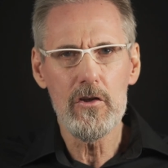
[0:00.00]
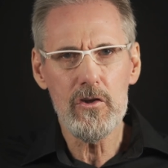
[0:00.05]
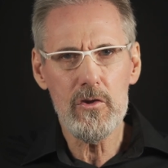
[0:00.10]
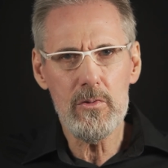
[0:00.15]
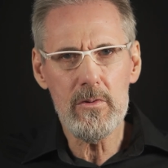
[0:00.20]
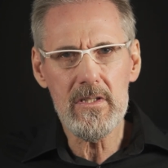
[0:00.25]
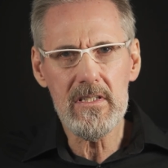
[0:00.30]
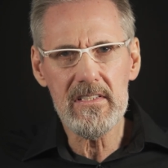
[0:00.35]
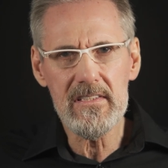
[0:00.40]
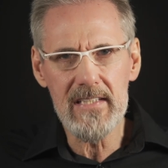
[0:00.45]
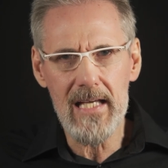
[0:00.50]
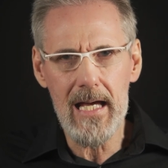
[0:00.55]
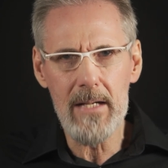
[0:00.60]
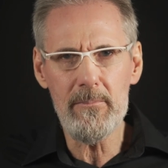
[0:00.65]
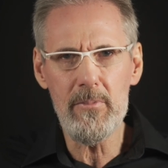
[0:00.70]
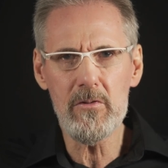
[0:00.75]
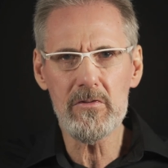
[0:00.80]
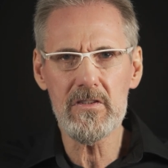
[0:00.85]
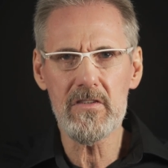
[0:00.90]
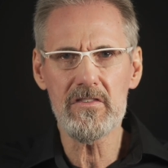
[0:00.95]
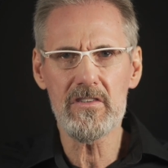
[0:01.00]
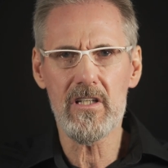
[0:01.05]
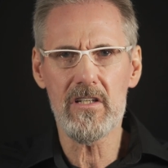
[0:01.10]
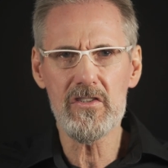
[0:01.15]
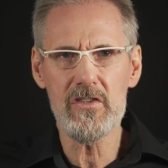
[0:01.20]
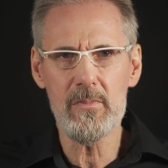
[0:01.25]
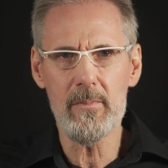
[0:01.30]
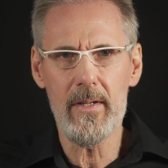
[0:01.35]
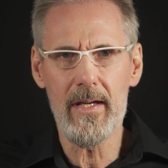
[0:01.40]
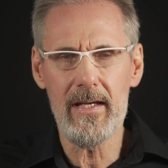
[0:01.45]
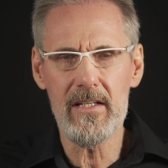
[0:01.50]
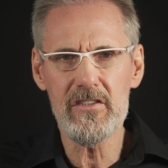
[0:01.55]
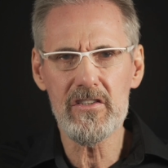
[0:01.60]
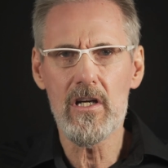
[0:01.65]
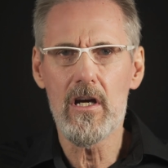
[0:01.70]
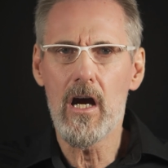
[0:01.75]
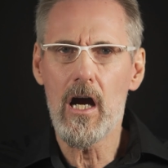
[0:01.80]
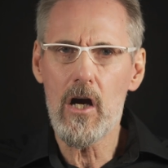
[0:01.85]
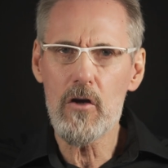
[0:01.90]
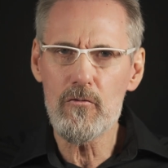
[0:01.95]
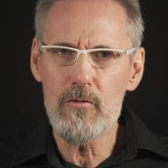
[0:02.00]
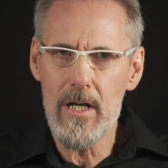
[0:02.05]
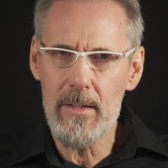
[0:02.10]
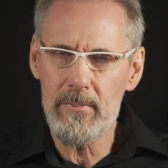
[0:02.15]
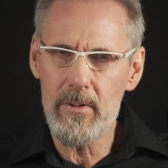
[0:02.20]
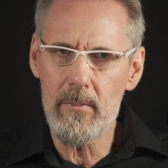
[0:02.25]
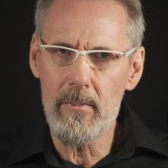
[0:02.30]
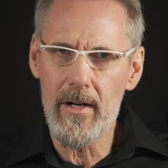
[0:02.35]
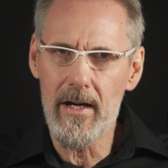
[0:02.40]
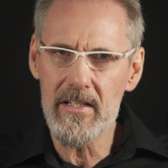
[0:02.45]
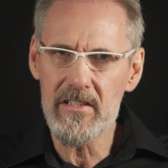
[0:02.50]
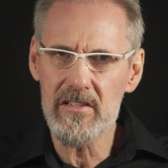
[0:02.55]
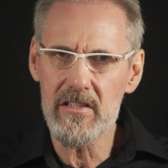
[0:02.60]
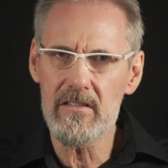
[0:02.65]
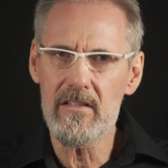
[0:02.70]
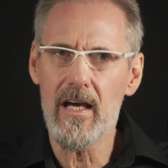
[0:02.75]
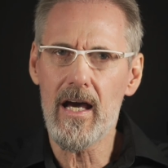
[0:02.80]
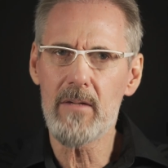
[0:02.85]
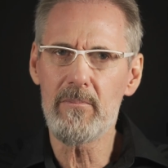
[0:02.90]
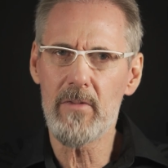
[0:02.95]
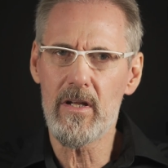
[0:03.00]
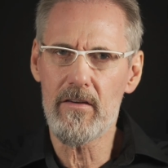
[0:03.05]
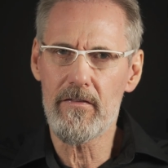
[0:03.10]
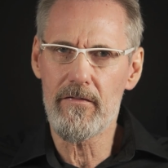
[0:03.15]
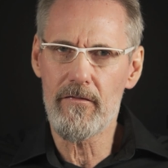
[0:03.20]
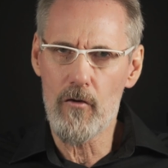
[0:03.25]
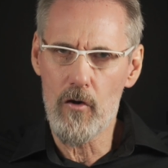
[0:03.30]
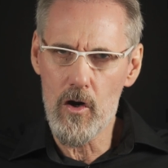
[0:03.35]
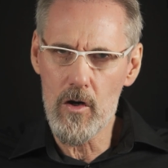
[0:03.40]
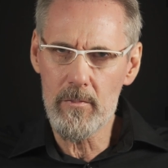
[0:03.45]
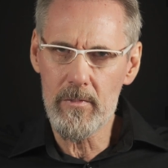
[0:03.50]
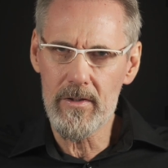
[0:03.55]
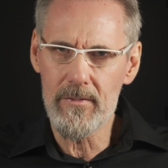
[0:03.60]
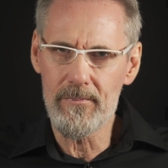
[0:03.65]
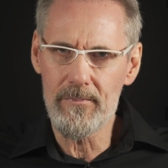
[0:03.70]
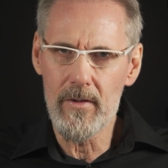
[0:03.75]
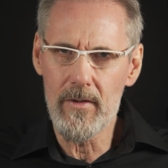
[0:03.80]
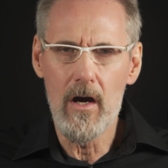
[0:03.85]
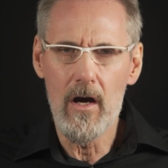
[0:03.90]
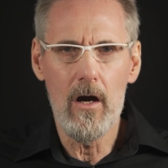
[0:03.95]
Two examples of such meds are rapamycin and metformin.